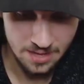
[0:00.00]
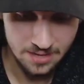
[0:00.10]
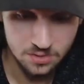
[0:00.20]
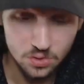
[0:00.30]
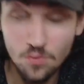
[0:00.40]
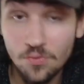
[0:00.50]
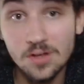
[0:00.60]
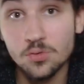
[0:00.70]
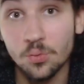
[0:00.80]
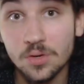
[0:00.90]
and so
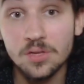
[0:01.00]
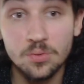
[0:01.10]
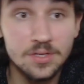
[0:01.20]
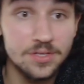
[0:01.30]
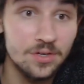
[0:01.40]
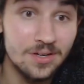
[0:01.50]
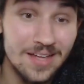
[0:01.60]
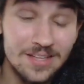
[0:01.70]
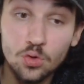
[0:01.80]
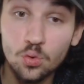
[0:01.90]
far it's really, really
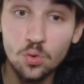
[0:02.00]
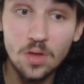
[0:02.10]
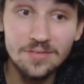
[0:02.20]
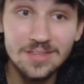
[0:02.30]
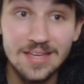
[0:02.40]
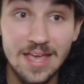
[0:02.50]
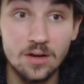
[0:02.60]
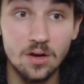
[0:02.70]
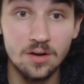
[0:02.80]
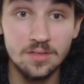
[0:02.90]
good. It's cool having the
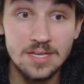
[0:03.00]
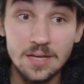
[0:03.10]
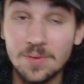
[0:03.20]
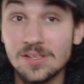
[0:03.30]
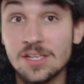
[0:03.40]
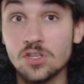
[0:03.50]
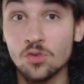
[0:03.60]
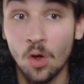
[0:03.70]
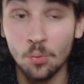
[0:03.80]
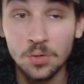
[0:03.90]
Canon card in the deck because it's
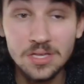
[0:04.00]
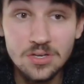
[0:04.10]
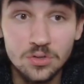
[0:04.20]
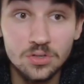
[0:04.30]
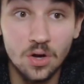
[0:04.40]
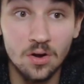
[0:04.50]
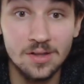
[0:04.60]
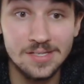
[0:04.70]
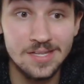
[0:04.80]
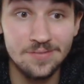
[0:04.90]
a really good card
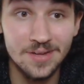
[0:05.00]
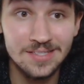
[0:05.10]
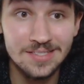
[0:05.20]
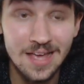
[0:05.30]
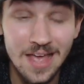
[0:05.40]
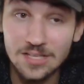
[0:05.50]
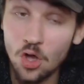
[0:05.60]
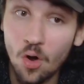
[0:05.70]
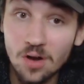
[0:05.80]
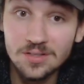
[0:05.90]
on defense. It's
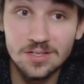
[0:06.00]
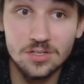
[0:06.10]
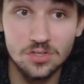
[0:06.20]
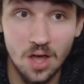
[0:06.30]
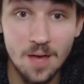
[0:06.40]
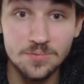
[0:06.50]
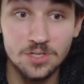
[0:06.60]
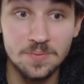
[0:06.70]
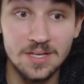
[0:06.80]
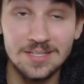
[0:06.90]
hard to stop
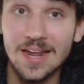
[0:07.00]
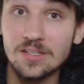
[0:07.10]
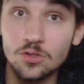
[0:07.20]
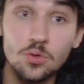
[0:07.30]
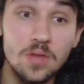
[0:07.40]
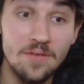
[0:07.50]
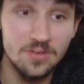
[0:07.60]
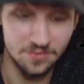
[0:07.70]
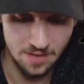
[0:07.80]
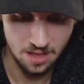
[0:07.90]
just because it has two
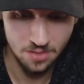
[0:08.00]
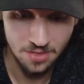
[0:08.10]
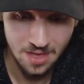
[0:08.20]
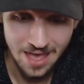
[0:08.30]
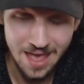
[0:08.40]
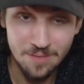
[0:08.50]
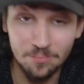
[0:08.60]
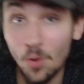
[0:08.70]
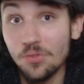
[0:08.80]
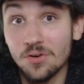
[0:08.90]
levels of health,
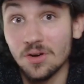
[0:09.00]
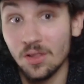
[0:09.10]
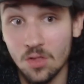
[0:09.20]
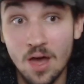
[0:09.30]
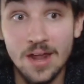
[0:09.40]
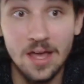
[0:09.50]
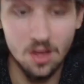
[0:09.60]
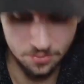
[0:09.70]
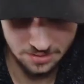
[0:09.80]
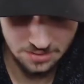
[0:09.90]
and both are a lot of
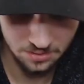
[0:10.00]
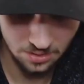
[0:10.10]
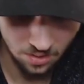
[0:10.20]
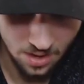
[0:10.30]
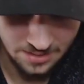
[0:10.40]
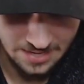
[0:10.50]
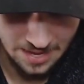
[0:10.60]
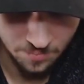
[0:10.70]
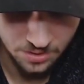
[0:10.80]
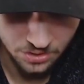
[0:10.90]
health. It deals a lot of
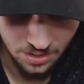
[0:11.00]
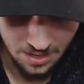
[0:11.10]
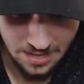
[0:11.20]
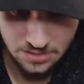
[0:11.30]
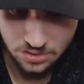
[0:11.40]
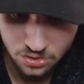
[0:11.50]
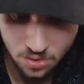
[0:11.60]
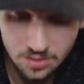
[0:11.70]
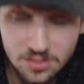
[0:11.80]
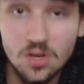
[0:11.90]
damage. It's a
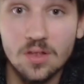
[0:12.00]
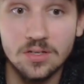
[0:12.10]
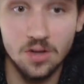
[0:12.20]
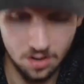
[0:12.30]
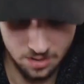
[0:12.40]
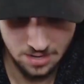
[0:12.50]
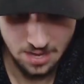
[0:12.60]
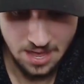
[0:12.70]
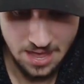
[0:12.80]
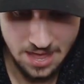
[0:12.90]
solid, solid card,
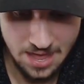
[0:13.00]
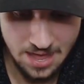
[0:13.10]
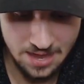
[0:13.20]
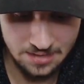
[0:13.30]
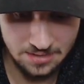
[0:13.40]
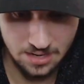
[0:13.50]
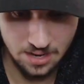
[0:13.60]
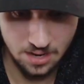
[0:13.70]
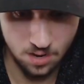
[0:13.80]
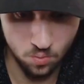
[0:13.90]
and...
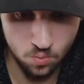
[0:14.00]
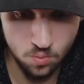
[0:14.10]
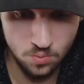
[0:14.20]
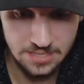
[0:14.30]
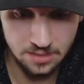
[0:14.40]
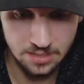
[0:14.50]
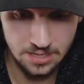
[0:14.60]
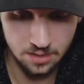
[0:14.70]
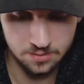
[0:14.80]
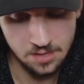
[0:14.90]
Ooh, is that gonna
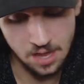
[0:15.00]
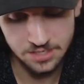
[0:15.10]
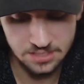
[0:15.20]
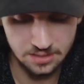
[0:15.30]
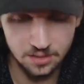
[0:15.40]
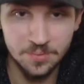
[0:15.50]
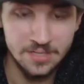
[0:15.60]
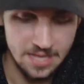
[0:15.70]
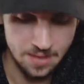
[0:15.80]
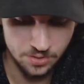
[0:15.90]
get a... Nah, just a little bit
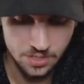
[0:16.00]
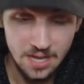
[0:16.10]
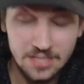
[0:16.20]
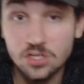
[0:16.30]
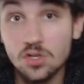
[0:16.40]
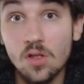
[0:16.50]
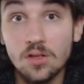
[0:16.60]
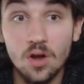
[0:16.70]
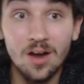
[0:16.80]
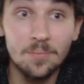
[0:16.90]
of damage. It's a
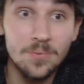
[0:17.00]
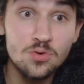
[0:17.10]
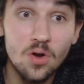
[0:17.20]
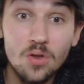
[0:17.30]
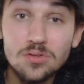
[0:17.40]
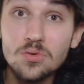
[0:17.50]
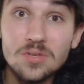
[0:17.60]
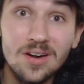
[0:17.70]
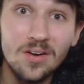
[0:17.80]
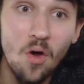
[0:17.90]
solid card, but you can also
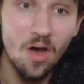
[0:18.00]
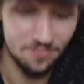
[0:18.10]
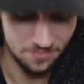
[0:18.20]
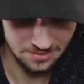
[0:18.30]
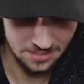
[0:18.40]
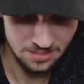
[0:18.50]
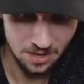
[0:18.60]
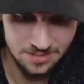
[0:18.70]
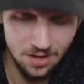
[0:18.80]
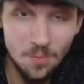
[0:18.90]
use it on offense.
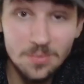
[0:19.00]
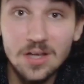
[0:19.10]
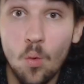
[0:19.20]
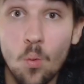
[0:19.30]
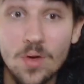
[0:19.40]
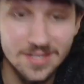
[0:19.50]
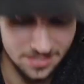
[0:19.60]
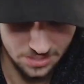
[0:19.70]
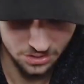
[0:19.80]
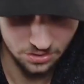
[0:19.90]
It's almost like a win
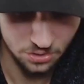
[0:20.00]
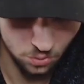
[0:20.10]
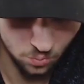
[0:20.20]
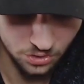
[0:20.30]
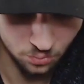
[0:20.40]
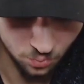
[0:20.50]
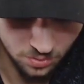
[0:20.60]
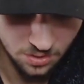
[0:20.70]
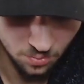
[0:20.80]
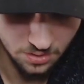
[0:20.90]
condition too, which is
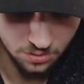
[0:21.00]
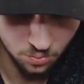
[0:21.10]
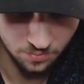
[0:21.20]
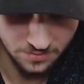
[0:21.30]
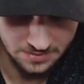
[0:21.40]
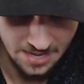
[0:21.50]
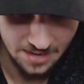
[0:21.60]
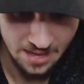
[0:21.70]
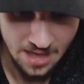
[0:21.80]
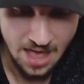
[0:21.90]
really, really cool in this
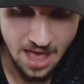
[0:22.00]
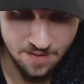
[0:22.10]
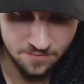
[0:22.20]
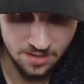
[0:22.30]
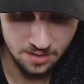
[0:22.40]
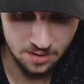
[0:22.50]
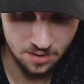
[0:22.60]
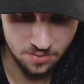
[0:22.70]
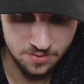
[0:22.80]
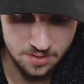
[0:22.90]
deck. Having
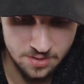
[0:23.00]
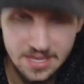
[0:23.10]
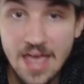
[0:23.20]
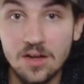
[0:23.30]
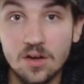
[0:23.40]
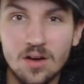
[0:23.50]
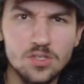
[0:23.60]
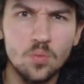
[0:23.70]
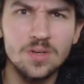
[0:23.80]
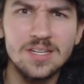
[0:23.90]
the Canon card
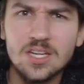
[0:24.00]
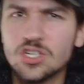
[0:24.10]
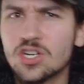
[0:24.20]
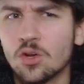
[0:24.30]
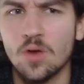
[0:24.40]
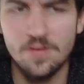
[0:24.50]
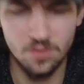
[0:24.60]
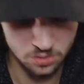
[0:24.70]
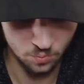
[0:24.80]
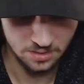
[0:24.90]
as a win condition, a
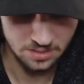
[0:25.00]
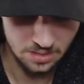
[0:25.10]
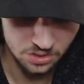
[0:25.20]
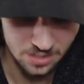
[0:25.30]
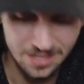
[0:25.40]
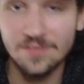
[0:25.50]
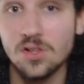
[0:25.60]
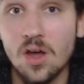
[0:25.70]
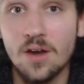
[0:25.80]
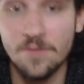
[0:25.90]
graveyard as a win condition, it gives
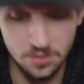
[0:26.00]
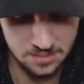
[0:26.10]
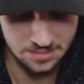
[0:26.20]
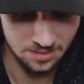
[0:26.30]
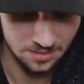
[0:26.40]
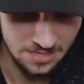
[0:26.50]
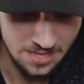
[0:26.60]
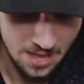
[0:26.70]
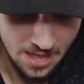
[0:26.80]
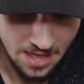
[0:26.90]
a lot of
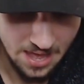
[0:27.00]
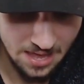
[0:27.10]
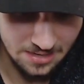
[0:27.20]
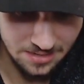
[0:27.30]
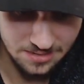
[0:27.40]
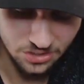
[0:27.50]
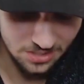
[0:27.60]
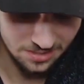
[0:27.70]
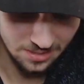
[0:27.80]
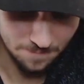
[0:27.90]
versatility, and it's
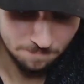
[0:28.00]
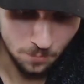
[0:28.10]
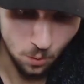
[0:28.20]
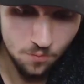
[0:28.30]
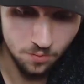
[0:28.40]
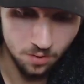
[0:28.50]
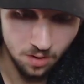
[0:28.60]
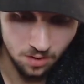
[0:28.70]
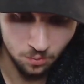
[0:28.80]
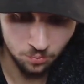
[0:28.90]
just
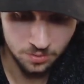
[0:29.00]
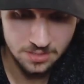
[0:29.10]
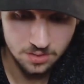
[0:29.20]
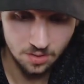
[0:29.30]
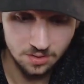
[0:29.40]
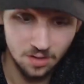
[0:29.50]
overall a really solid